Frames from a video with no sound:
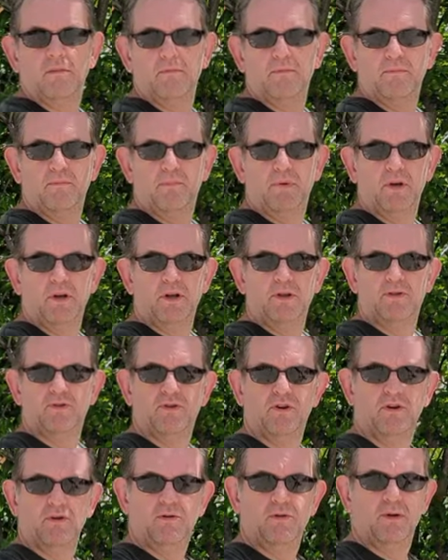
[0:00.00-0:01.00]
put it
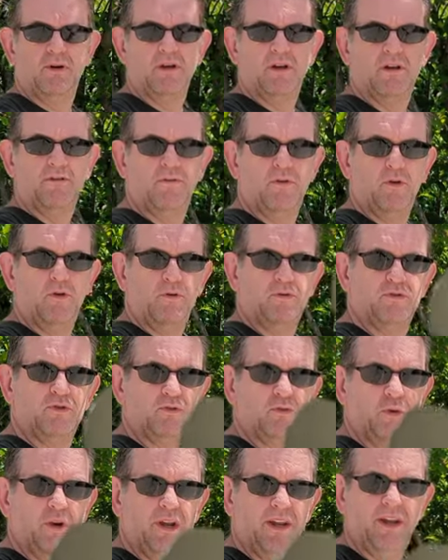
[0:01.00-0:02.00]
through a few
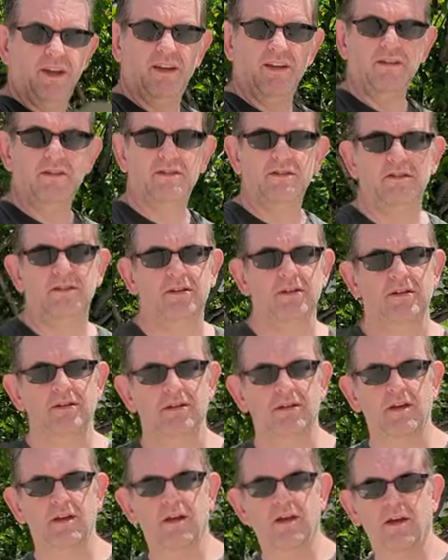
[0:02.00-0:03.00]
swings,
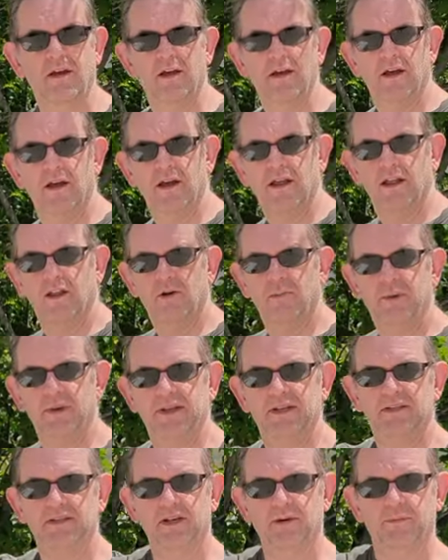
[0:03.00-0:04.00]
a little bit of
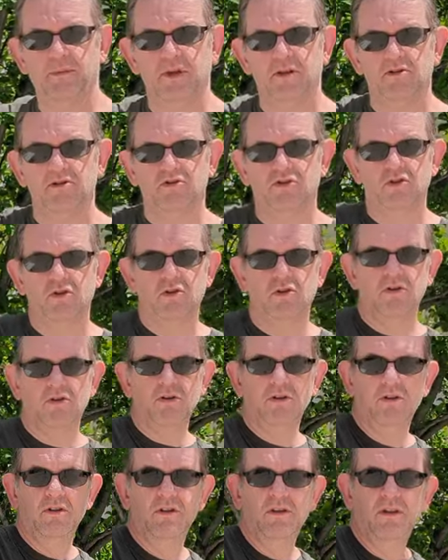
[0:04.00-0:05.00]
tip control,
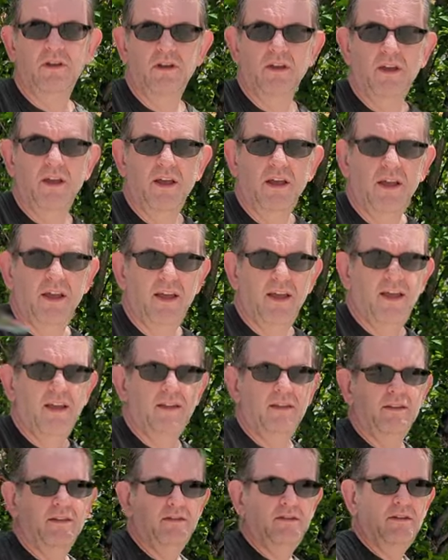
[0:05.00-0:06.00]

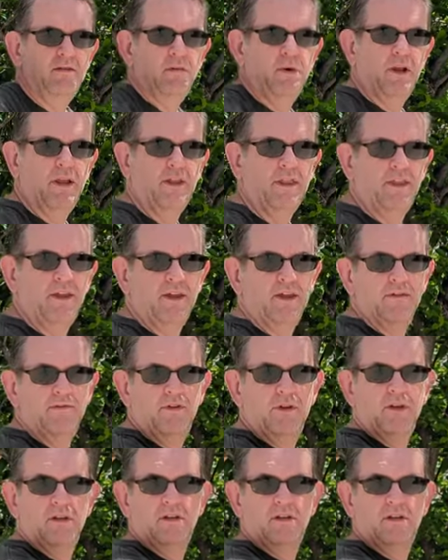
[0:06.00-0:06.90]
see what I think of it.